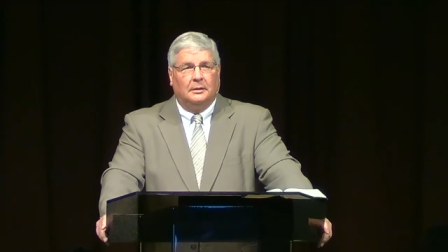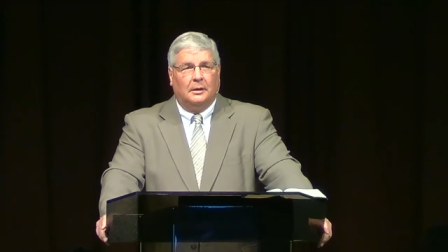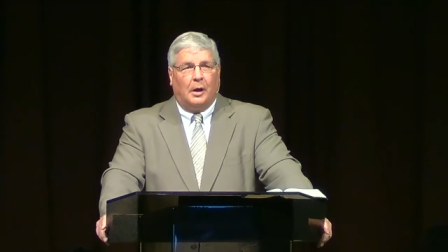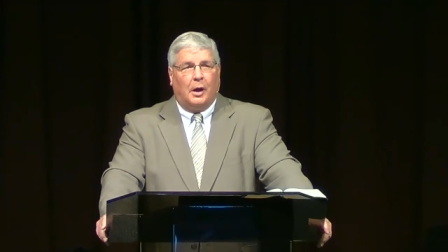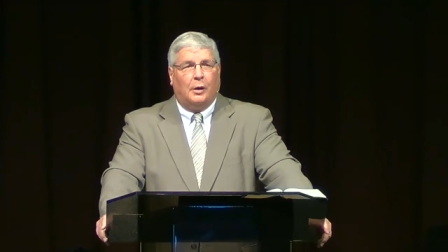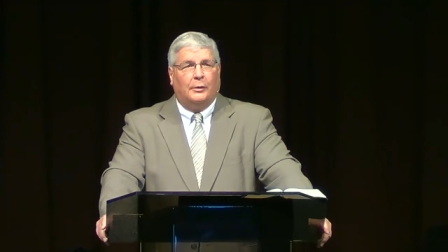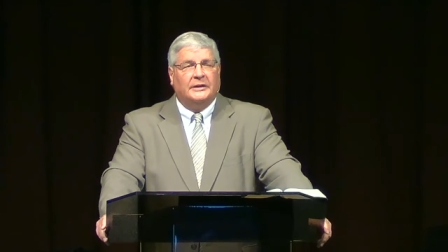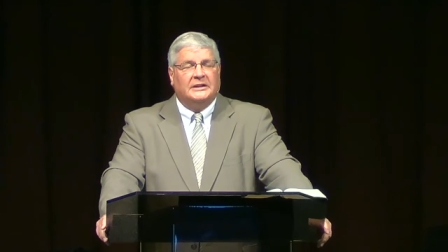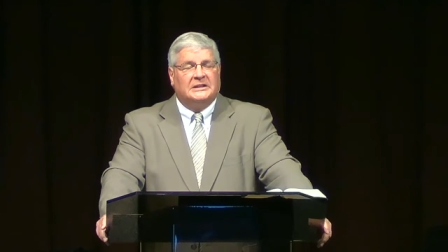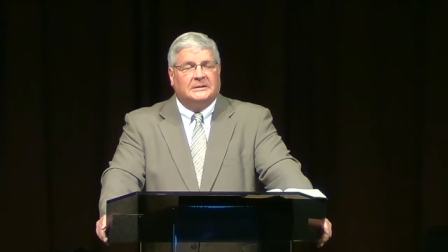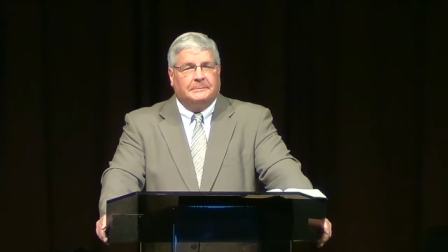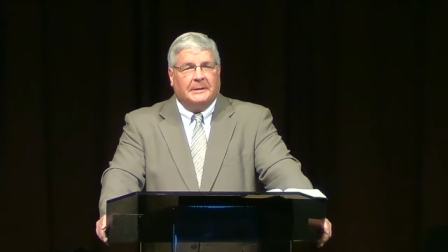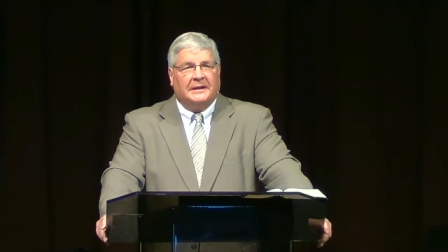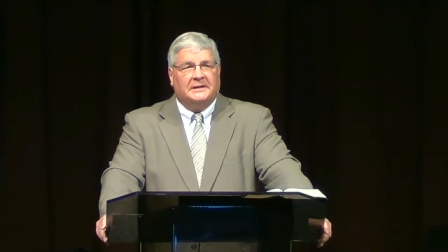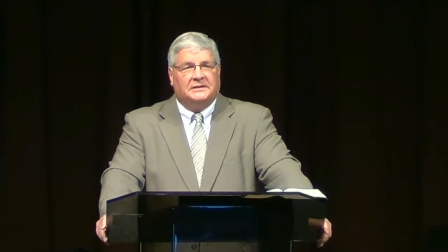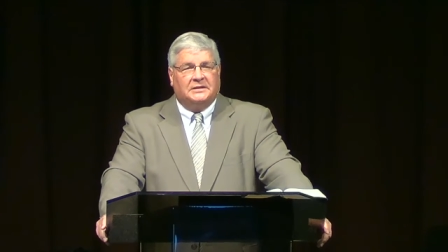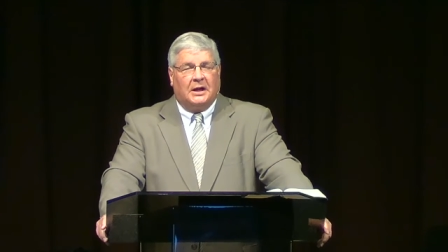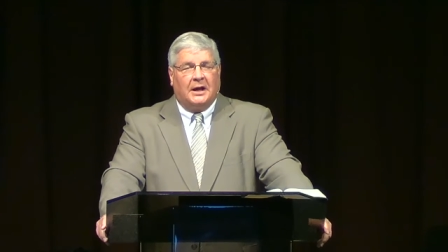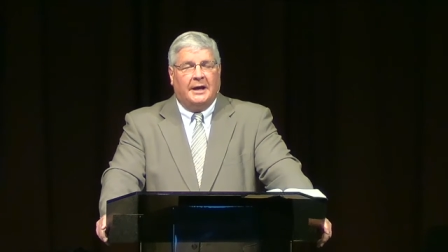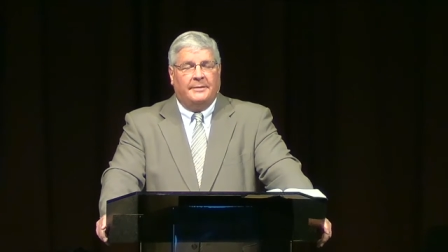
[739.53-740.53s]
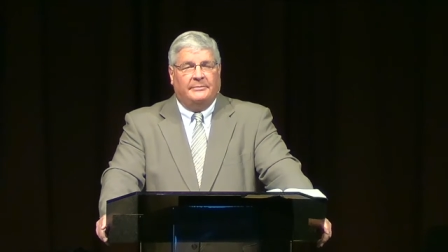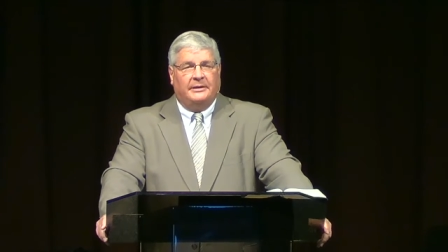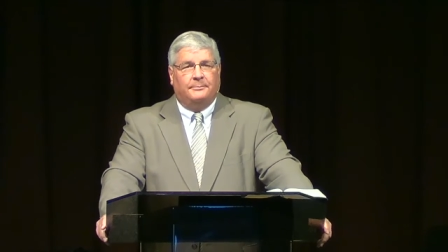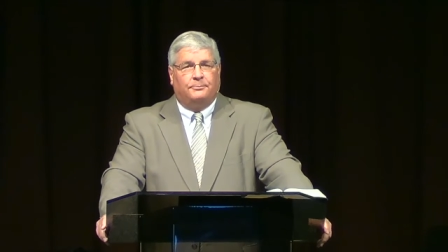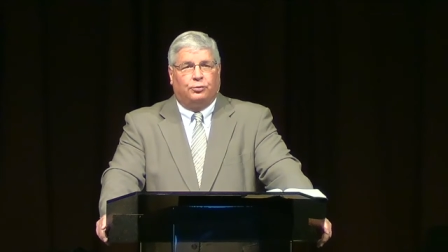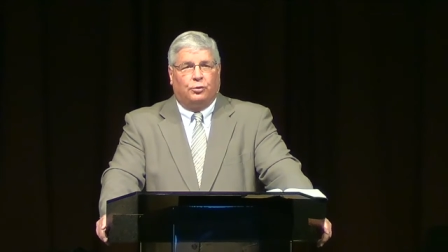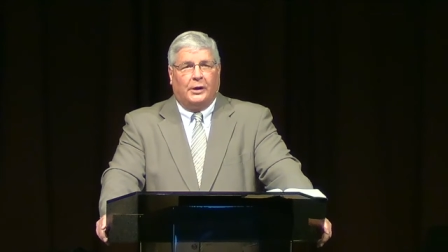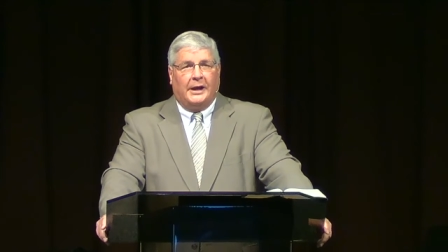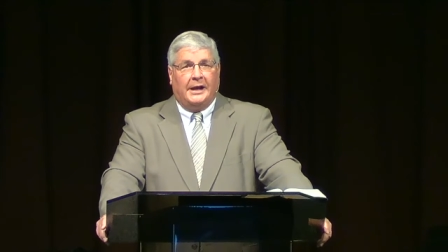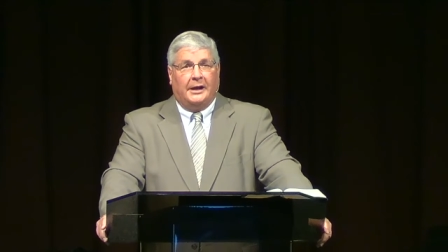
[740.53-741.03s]
always spend time in
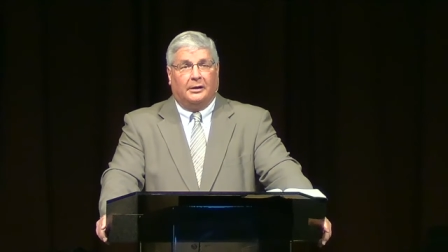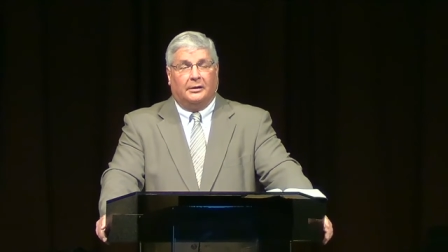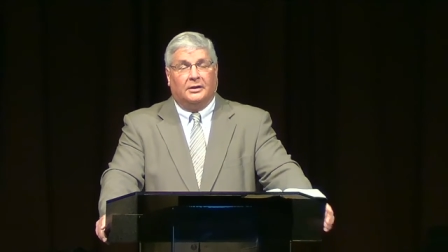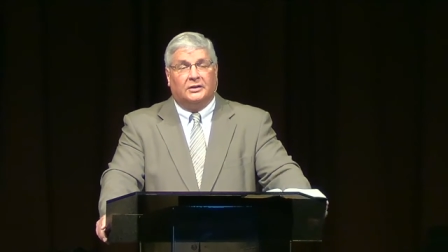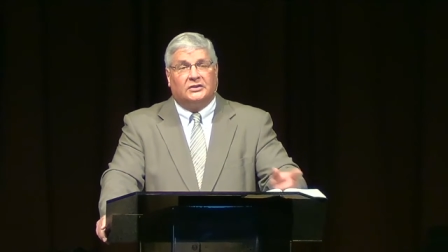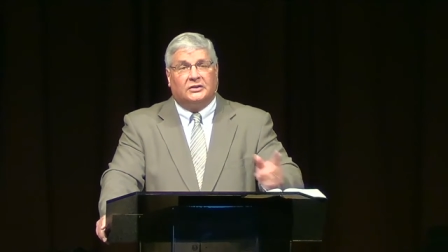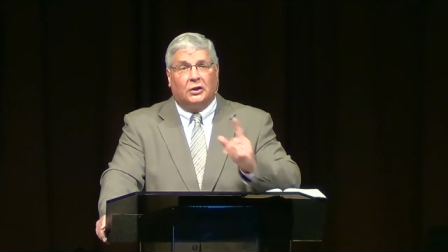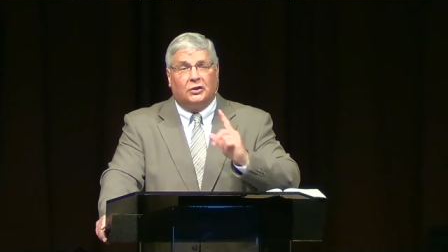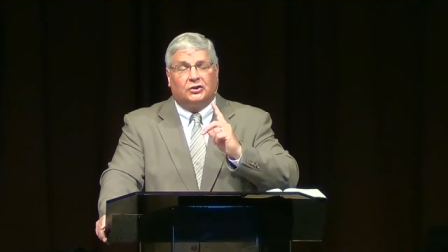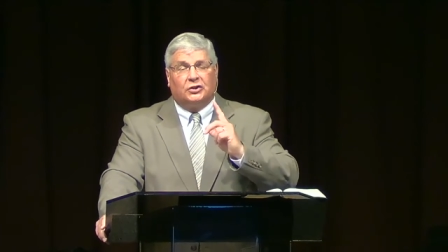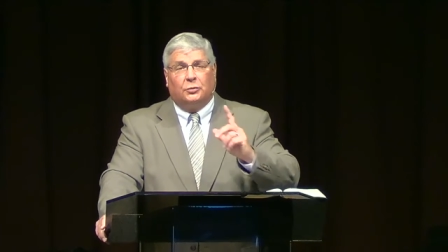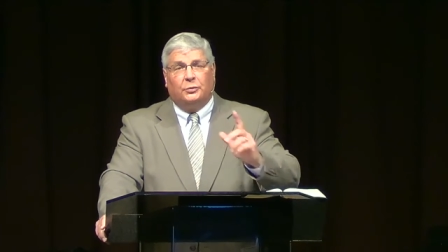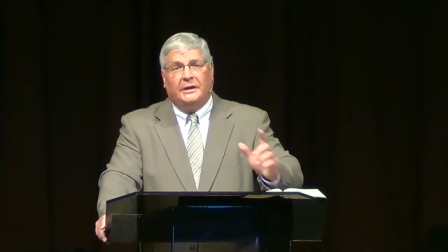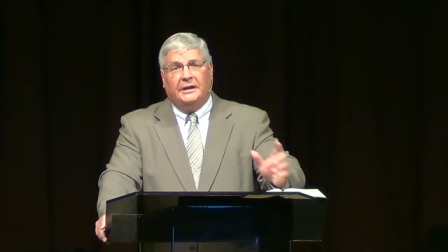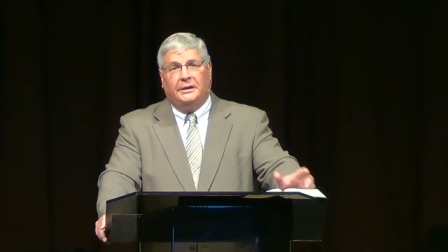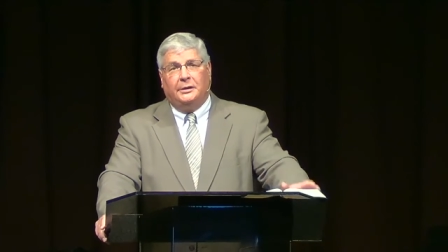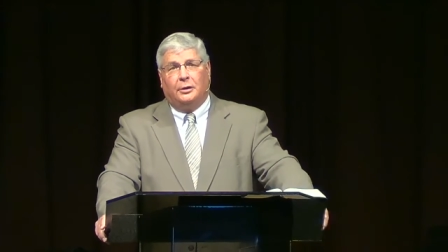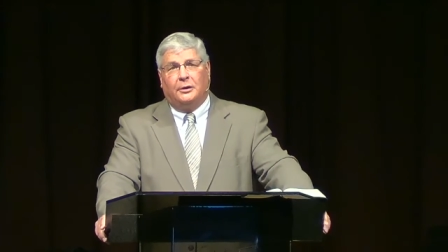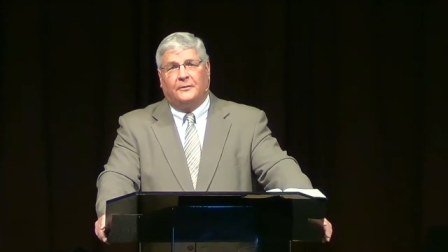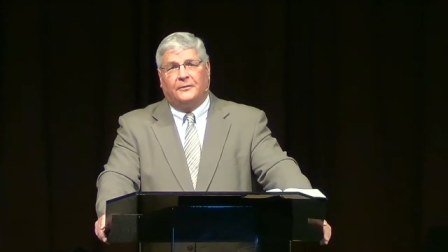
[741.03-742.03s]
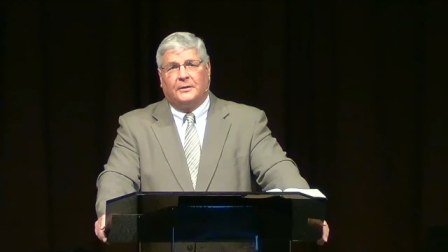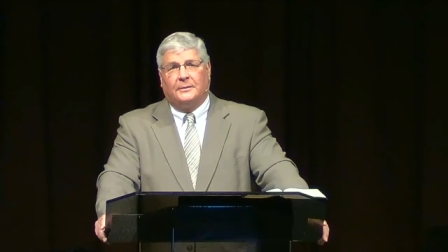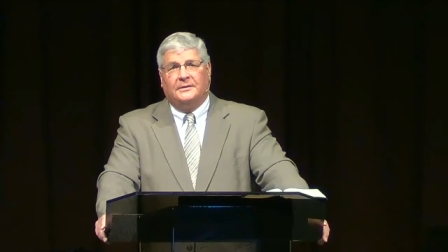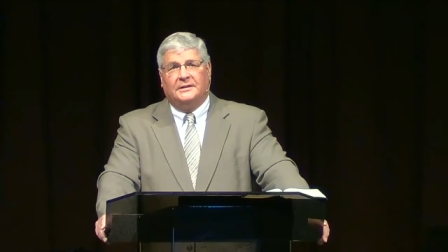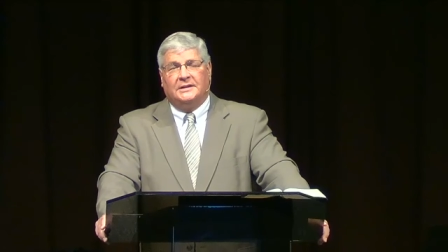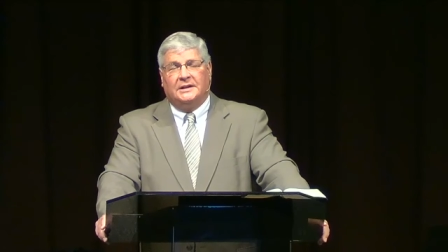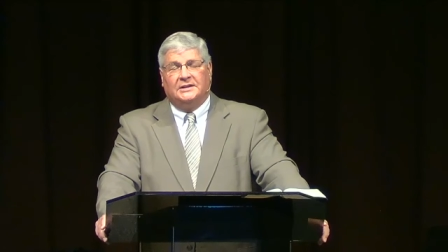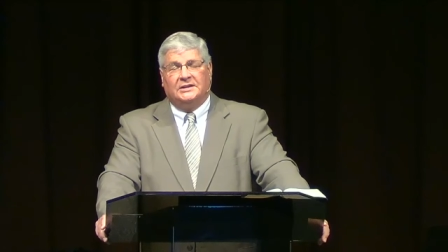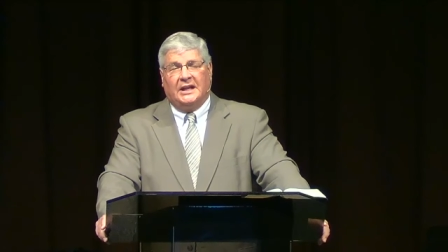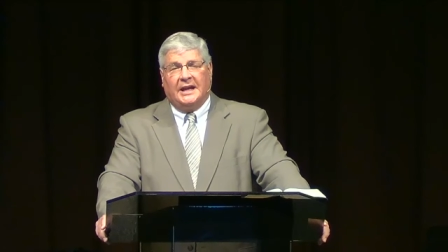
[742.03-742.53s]
prayer, and so should we learn from
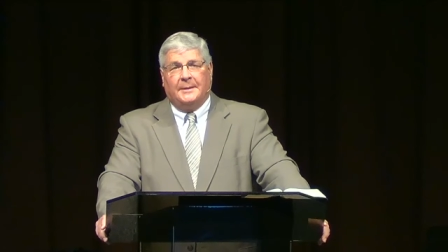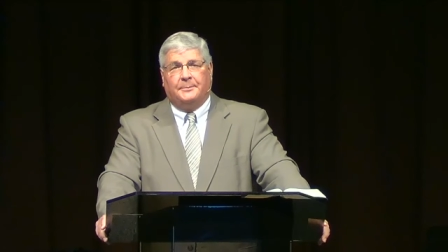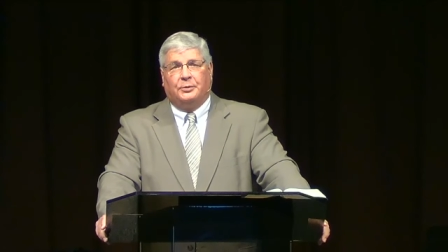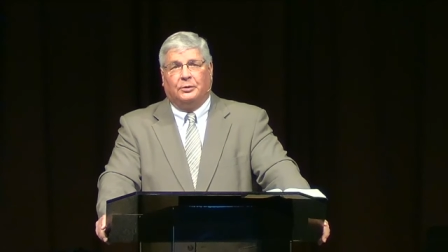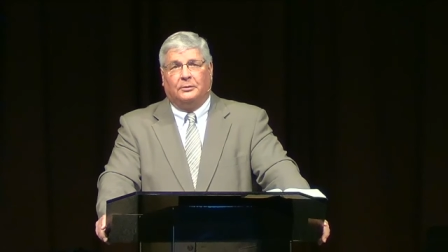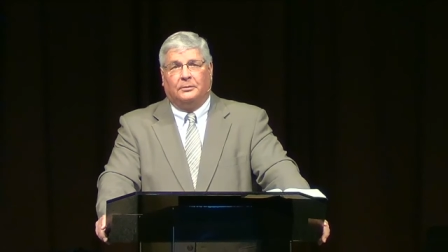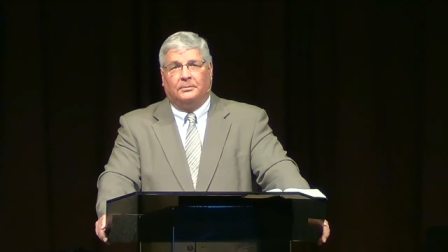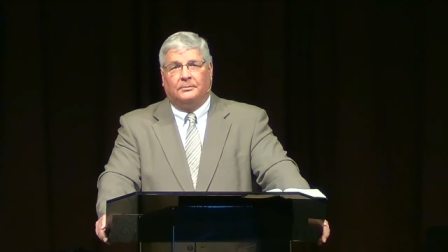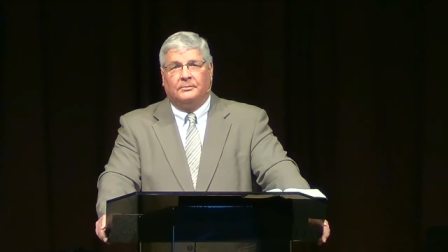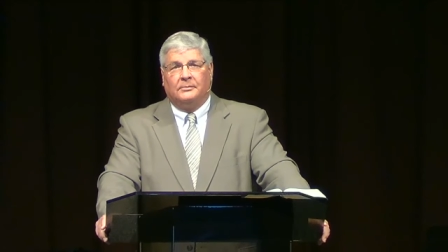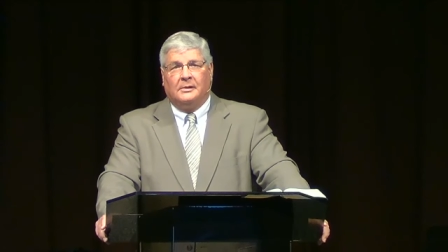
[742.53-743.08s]
his example.